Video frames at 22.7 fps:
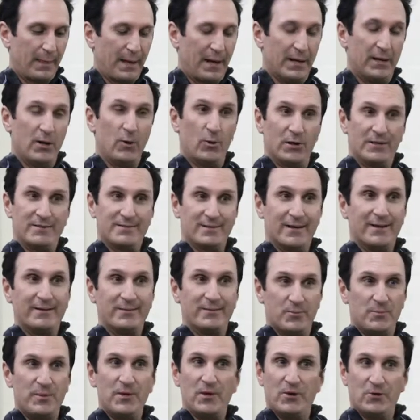I know what it's
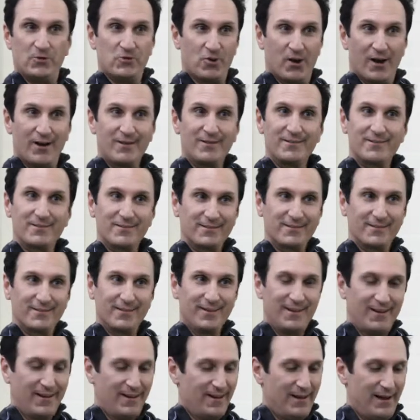like to be on drugs.
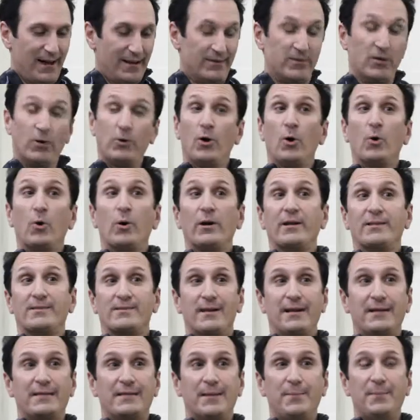I don't know what it's
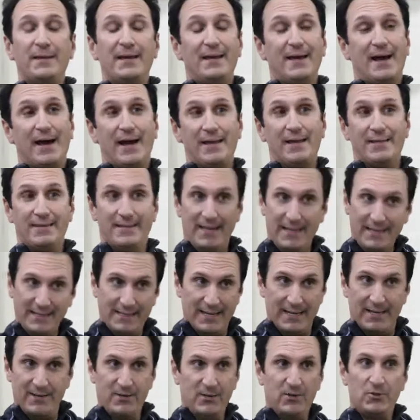like to be
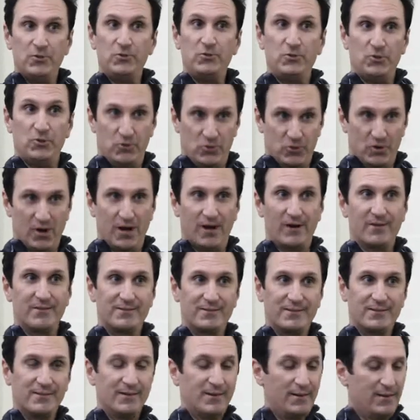addicted to
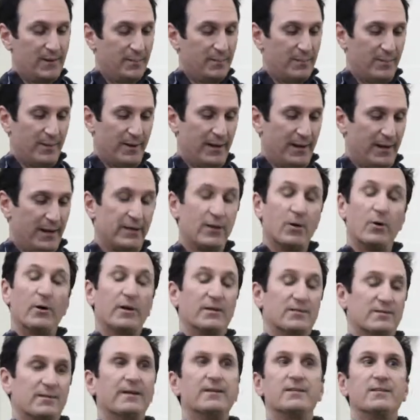drugs, but I know what
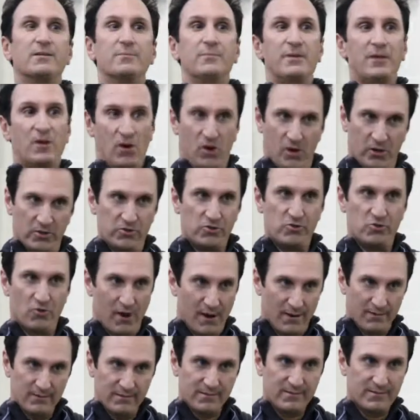it's like to be on
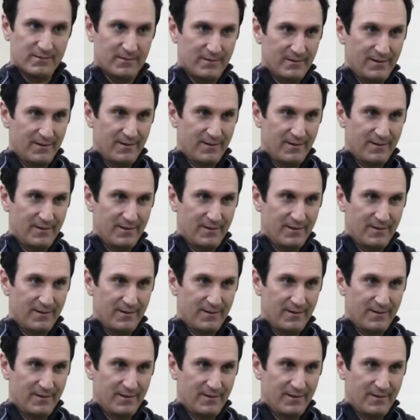drugs.